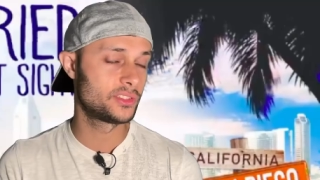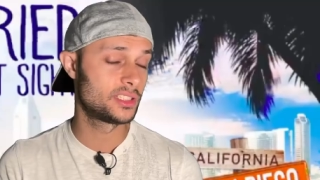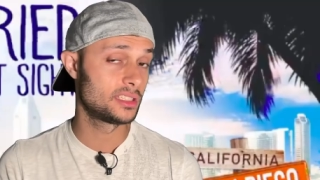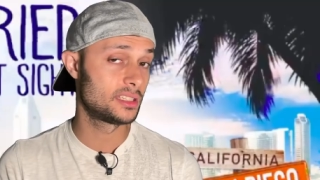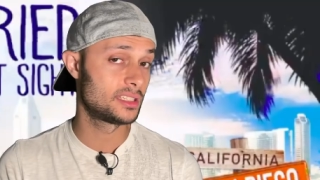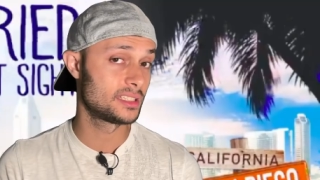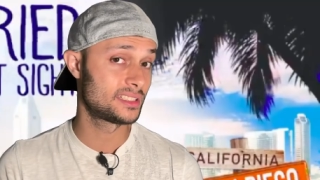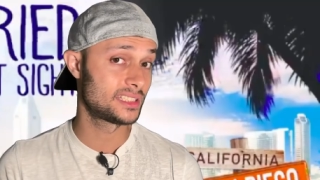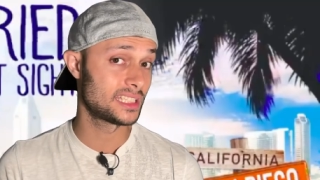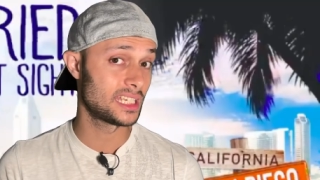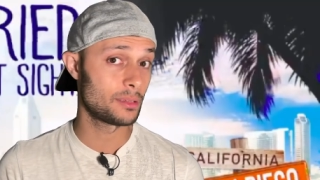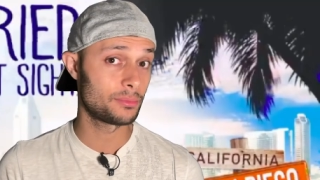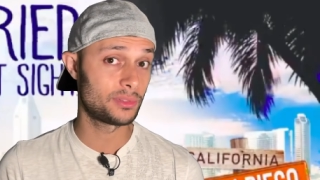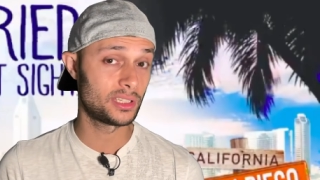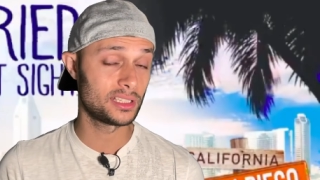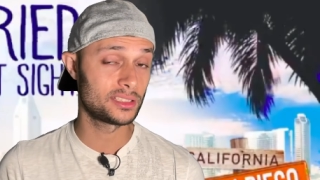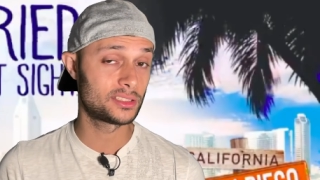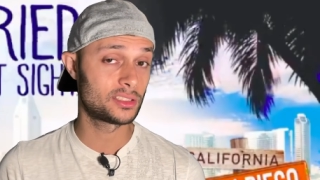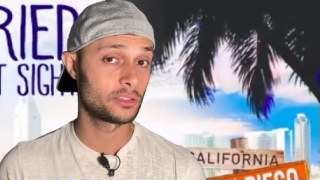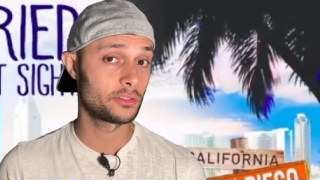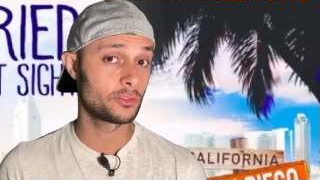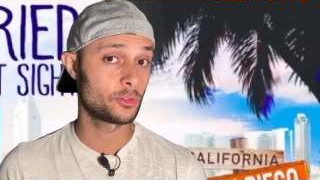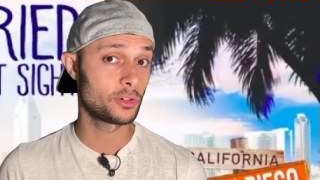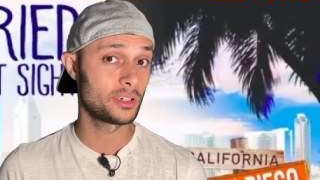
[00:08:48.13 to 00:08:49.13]
did the same thing
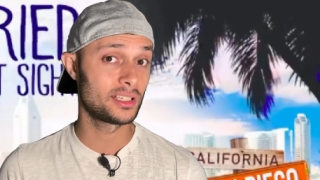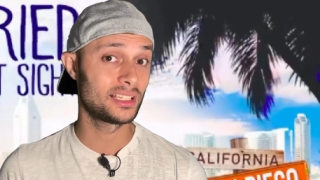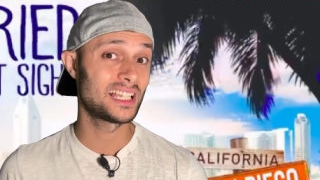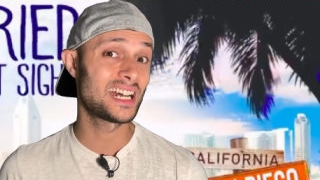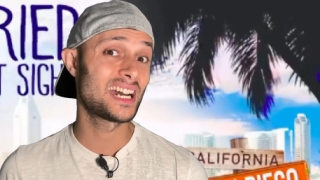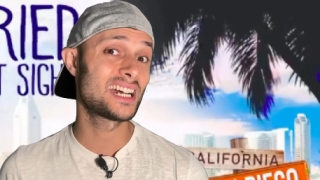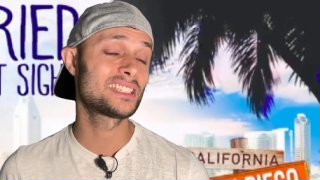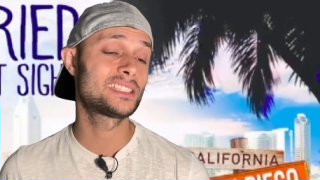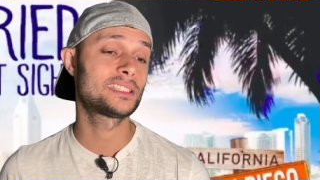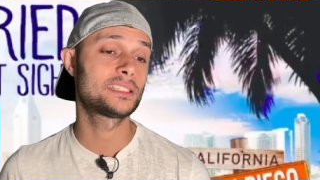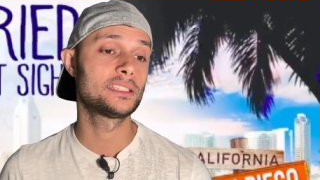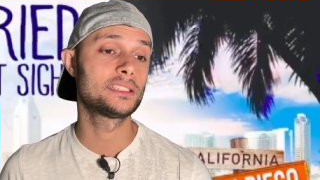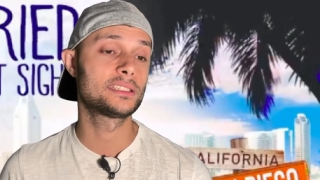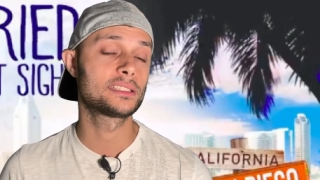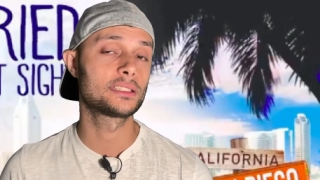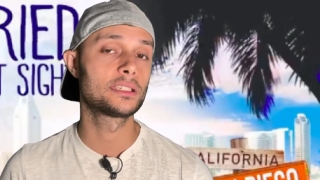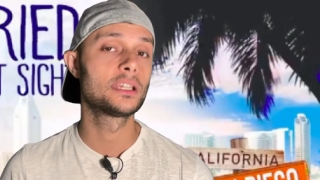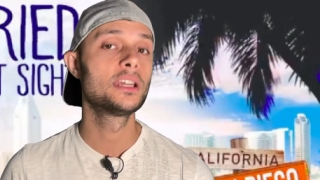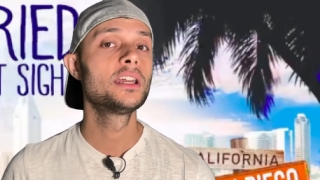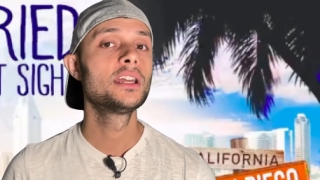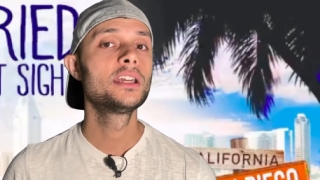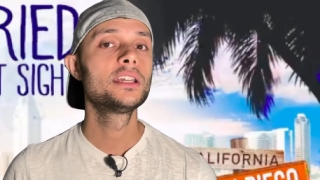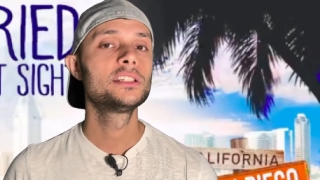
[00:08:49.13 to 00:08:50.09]
to Nori last season.